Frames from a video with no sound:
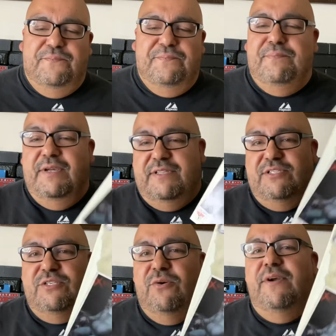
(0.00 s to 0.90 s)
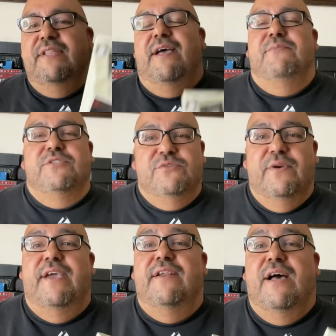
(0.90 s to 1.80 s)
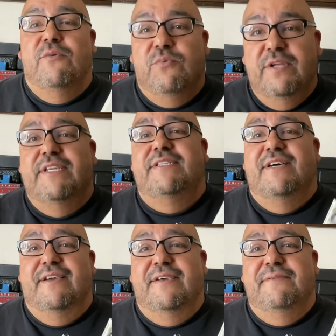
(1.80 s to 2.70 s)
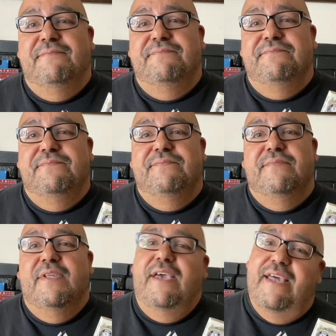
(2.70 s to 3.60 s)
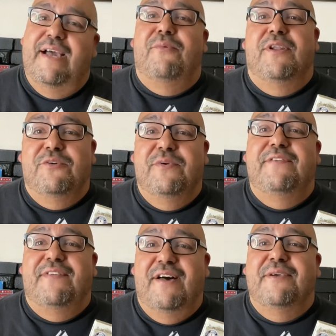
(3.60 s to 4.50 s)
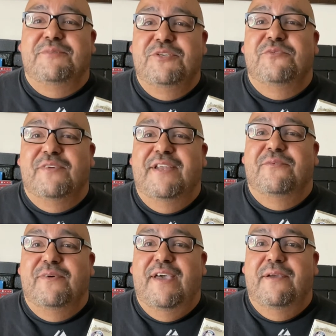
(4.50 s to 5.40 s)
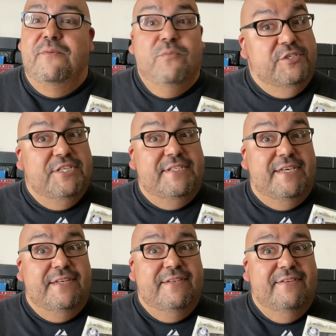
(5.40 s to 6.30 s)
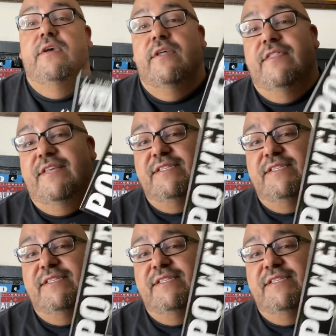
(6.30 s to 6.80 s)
but the storyline was great. I really dug it. And I wanted to read Volume 2 right away, which I did. This